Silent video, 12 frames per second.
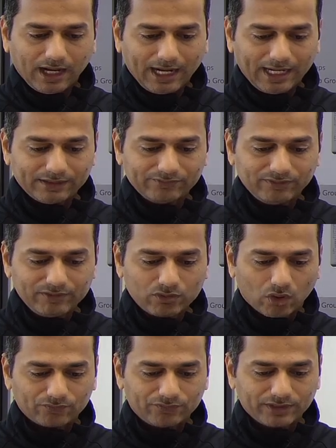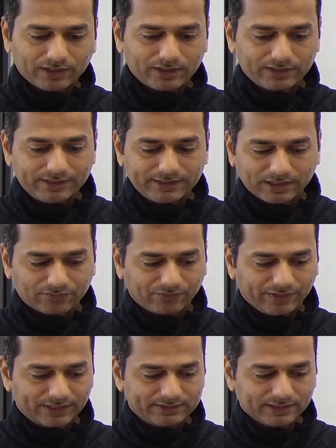and we will configure
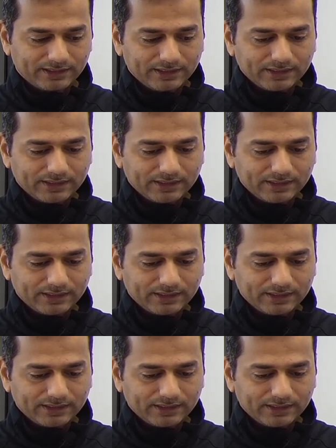interface